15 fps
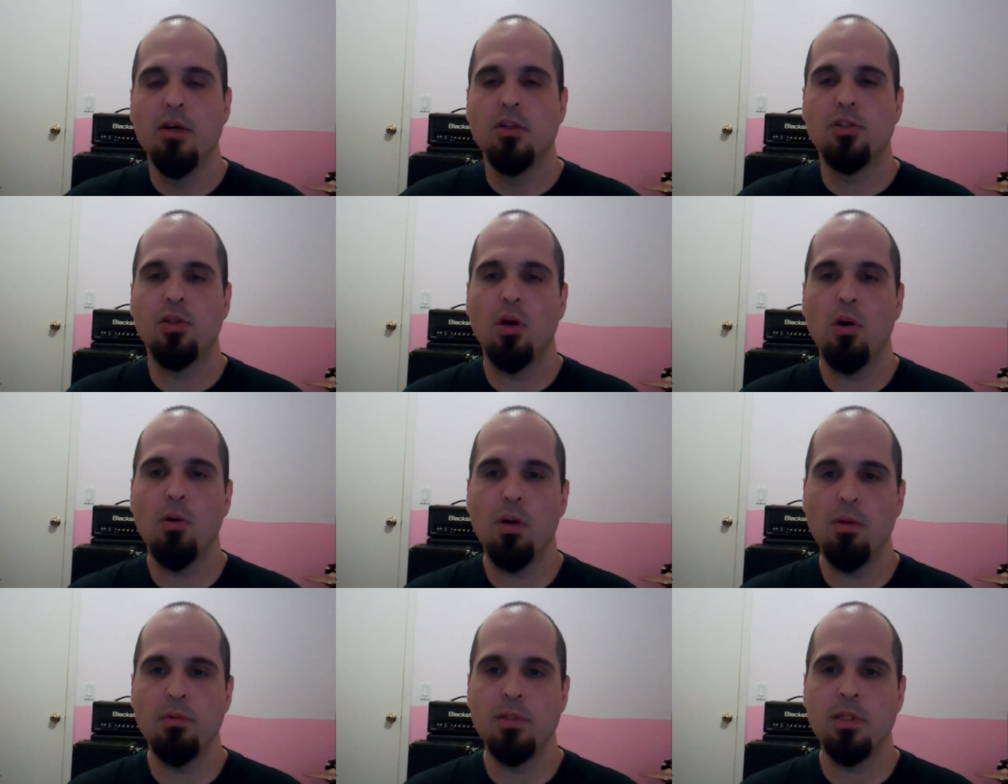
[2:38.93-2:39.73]

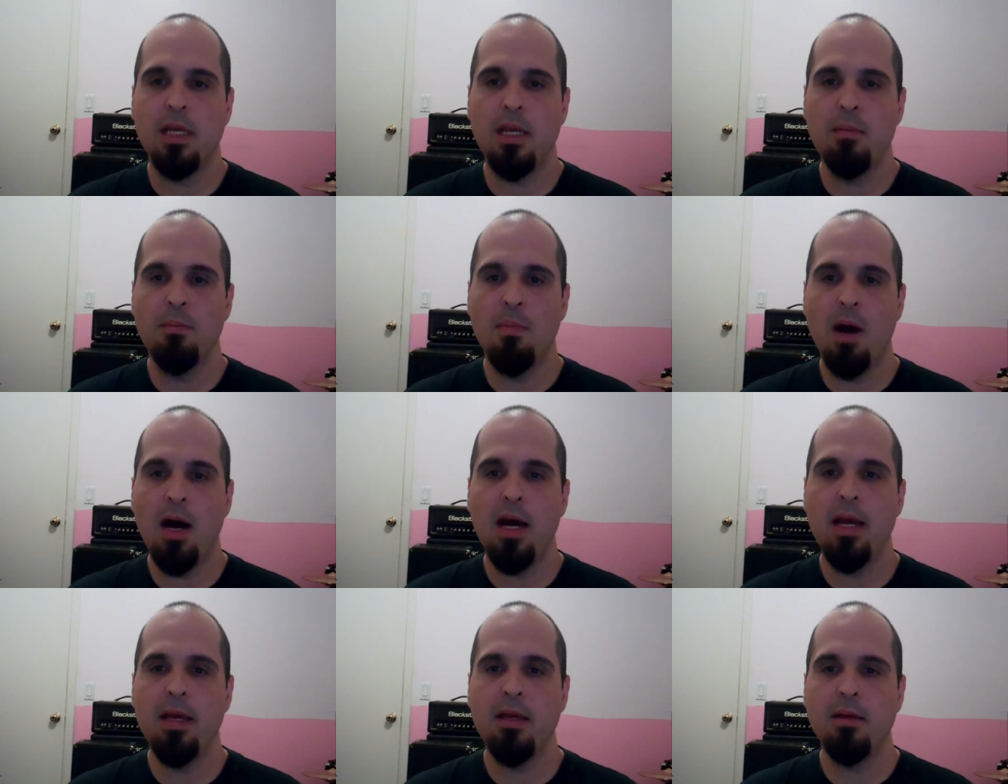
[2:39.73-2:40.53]
So it was in
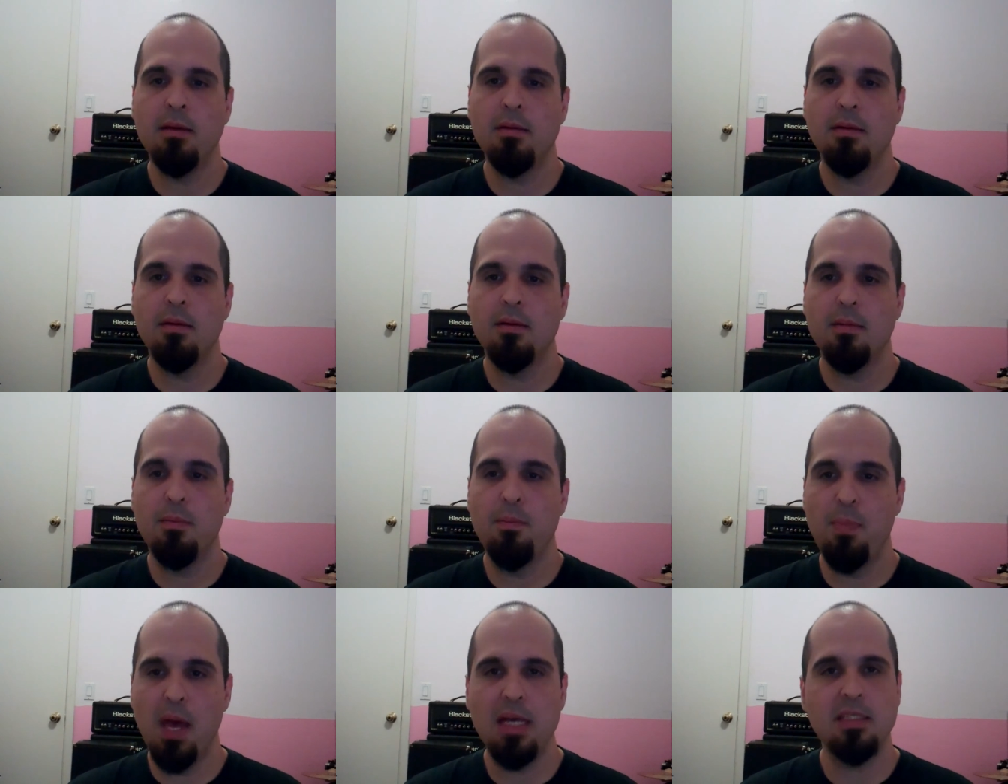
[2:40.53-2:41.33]
my
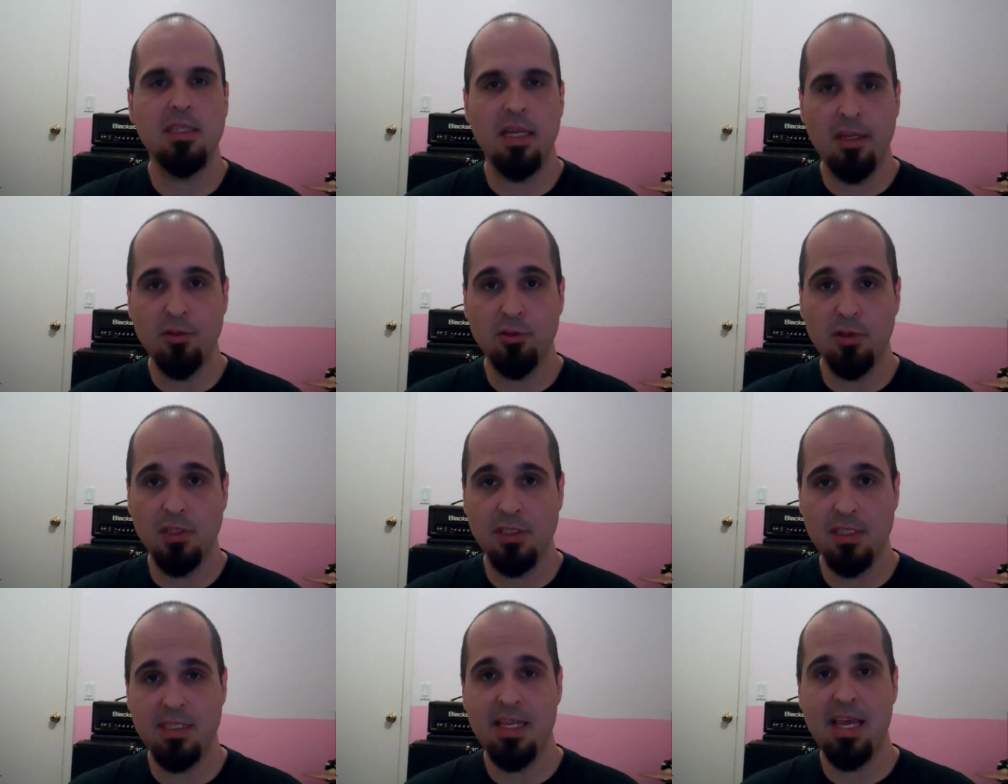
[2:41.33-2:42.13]
best
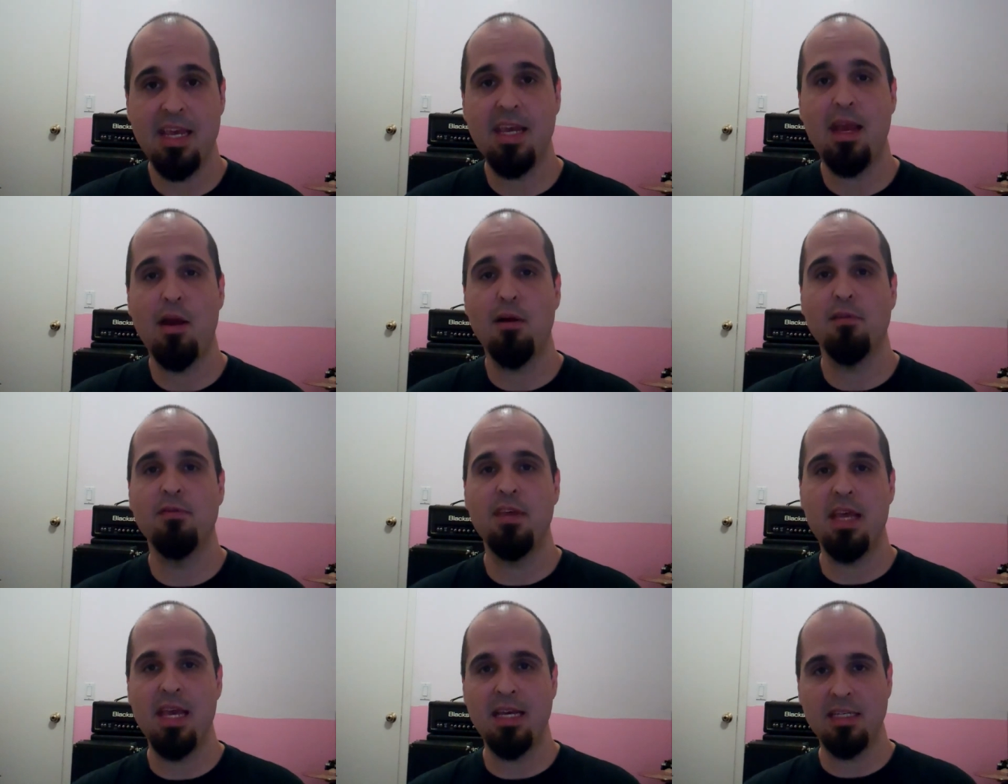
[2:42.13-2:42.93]
interest to take care of
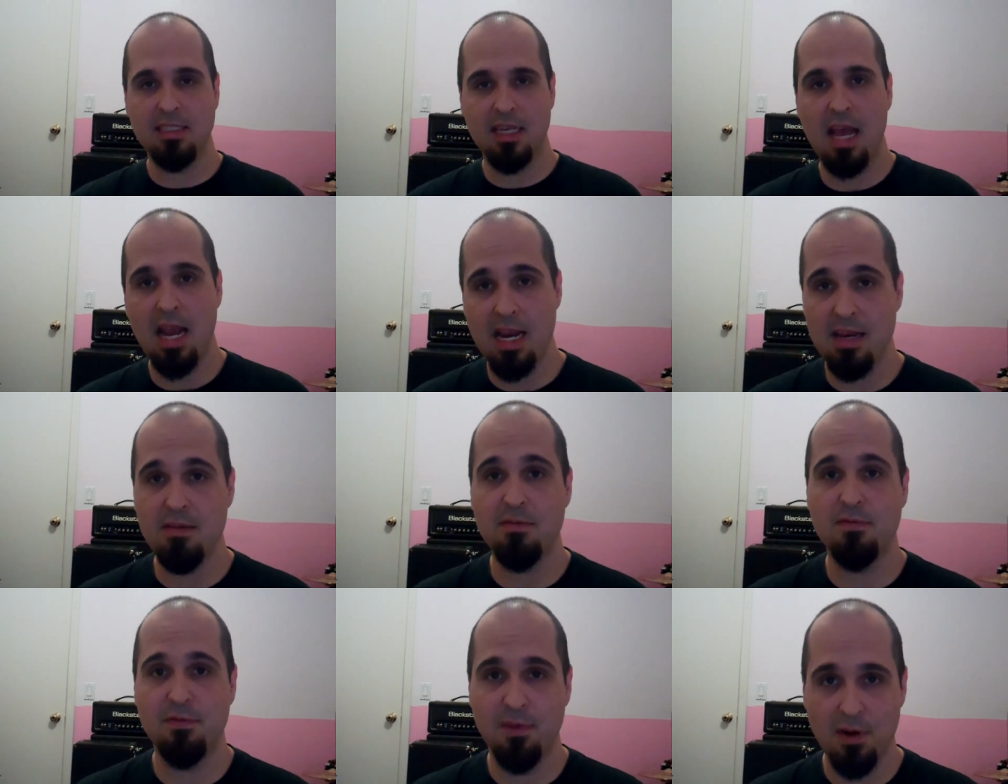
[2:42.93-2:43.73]
the anxiety
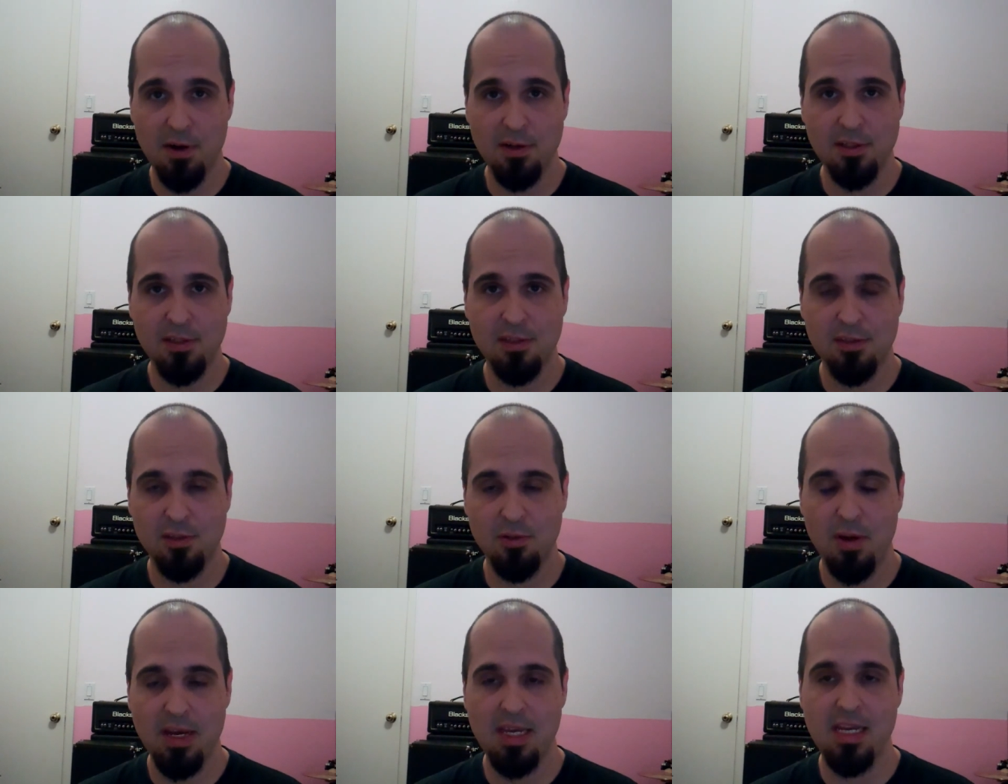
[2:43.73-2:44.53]
first
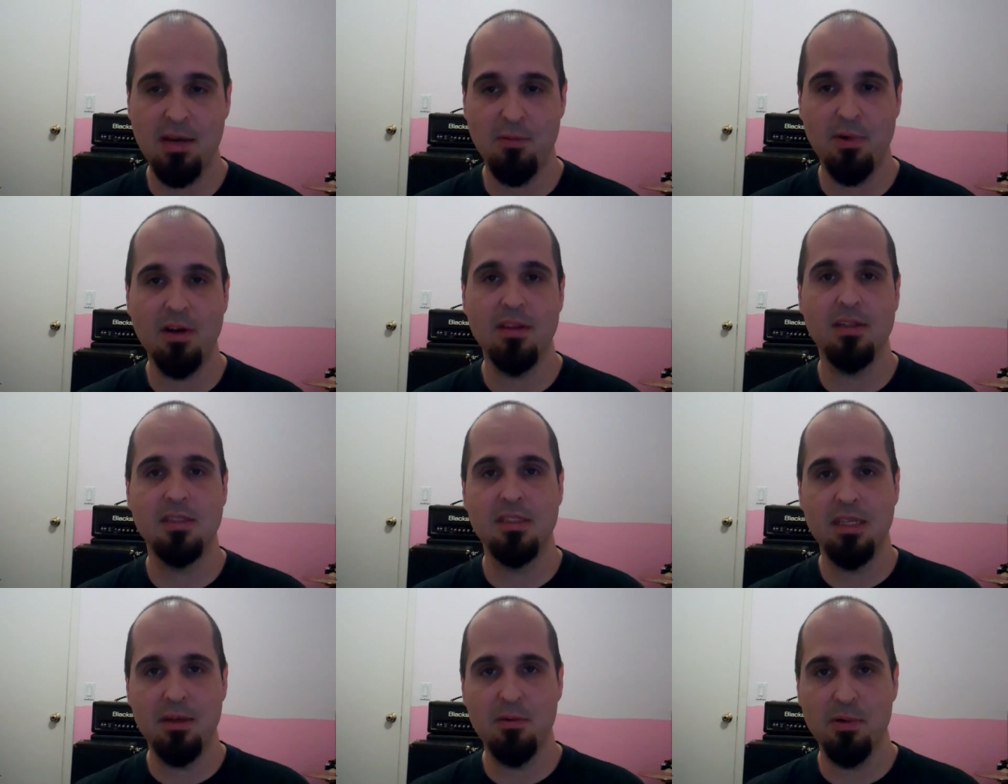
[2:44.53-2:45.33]
so I could get rid of this
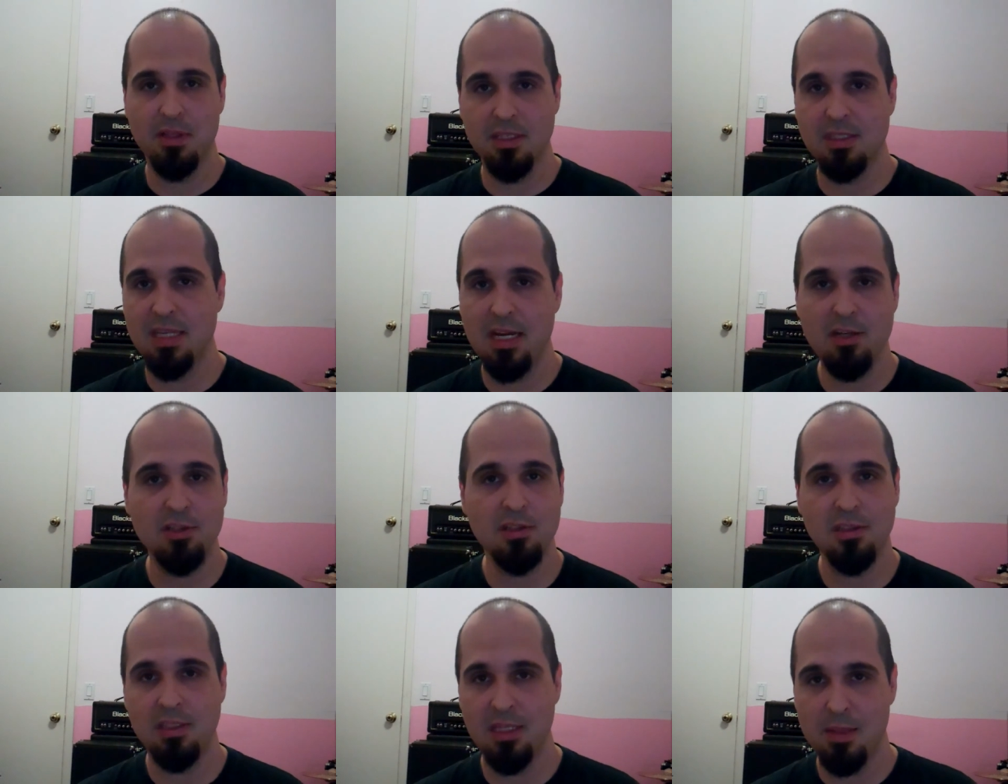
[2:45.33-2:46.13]

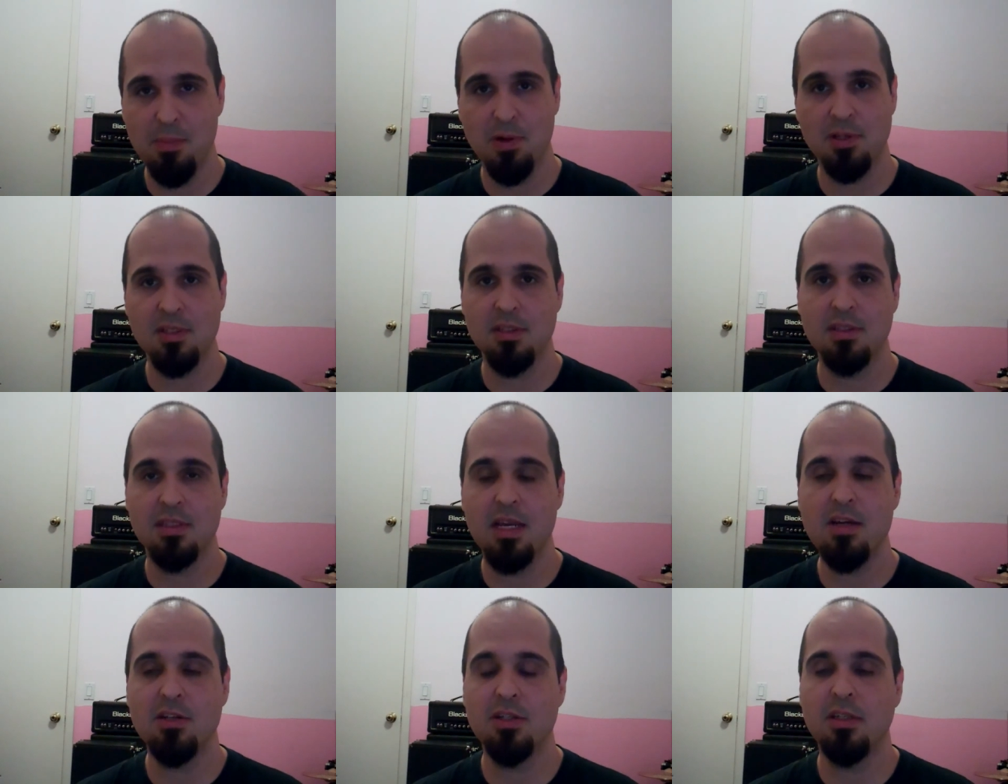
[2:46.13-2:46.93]
derealization,
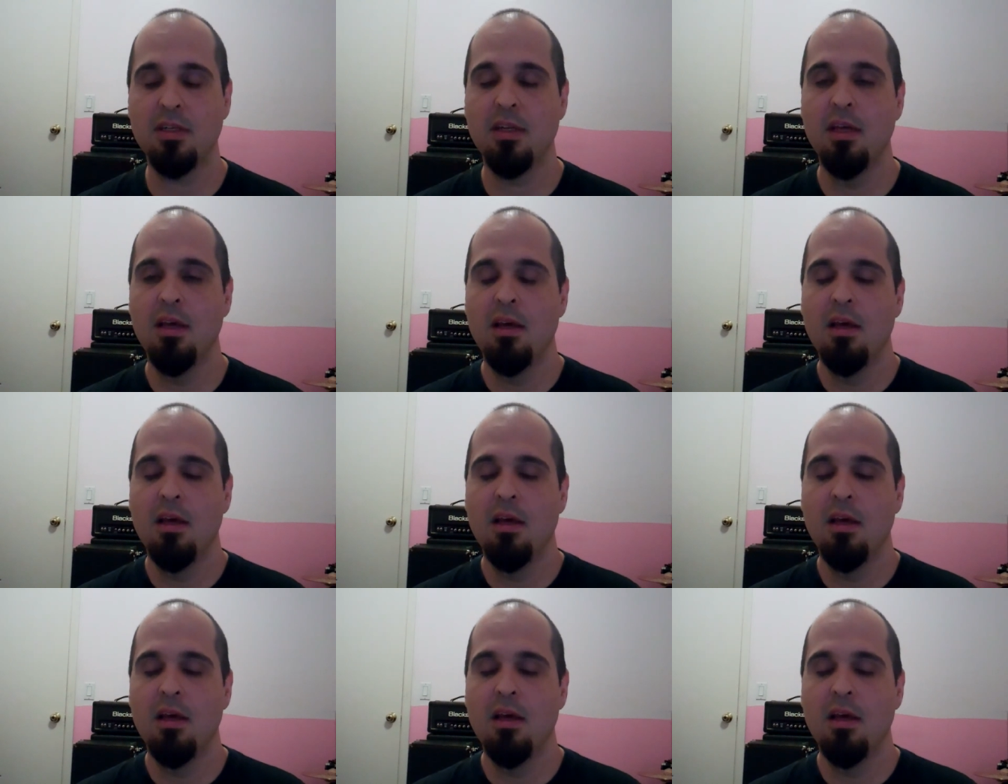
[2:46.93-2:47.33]
depersonalization.